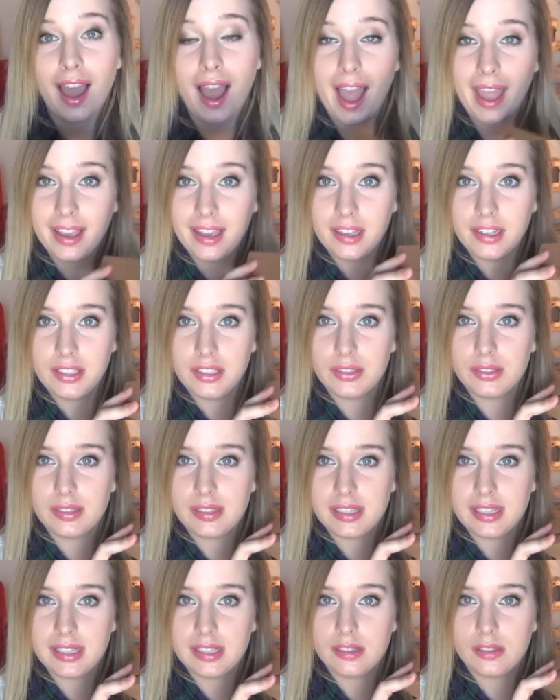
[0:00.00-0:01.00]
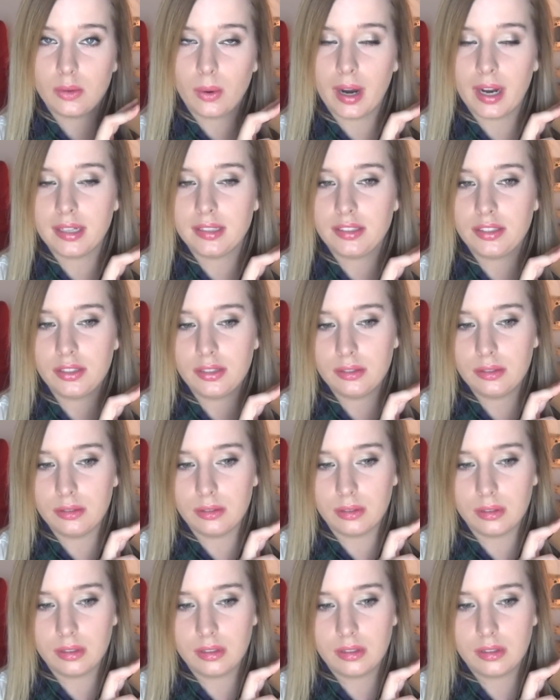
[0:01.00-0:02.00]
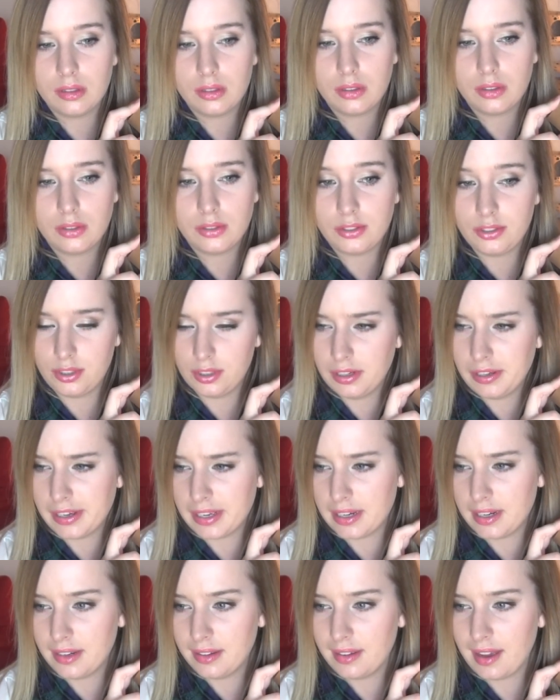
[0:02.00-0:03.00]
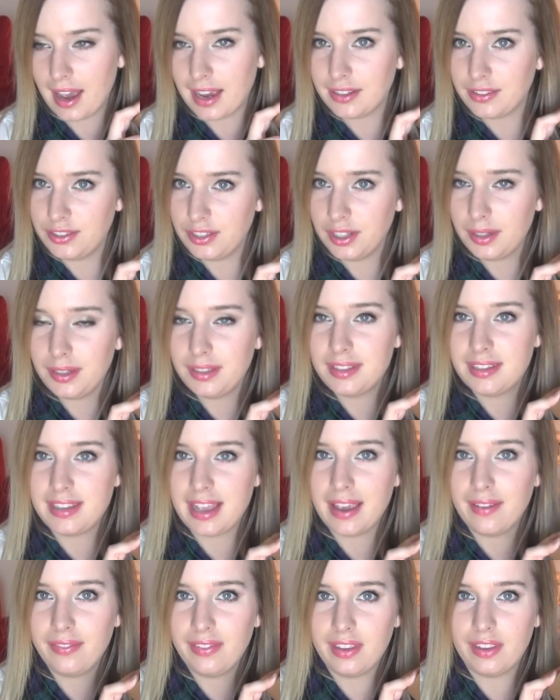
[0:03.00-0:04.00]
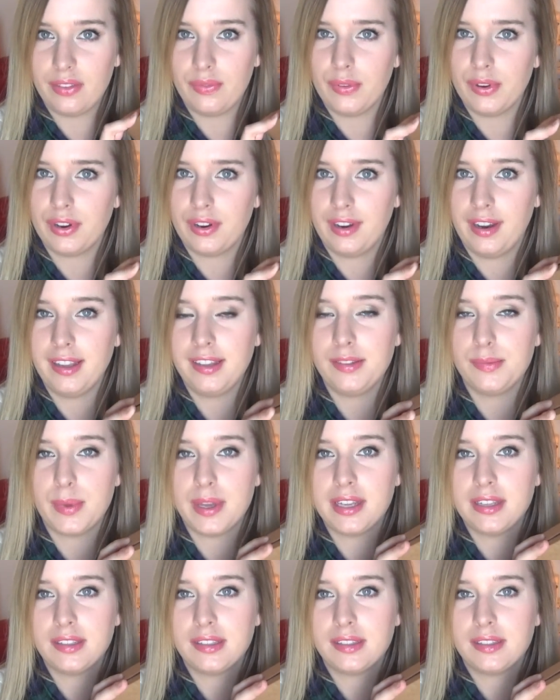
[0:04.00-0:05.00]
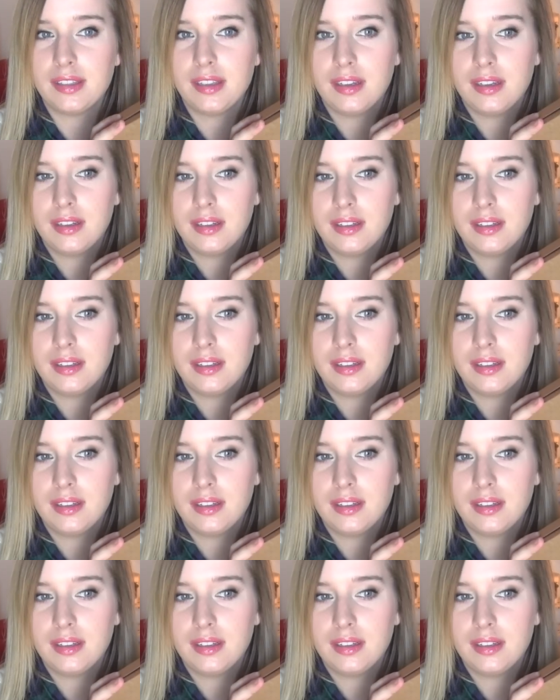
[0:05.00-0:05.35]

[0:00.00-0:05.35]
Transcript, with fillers: I can use these, or I do, should. I should save these for Christmas.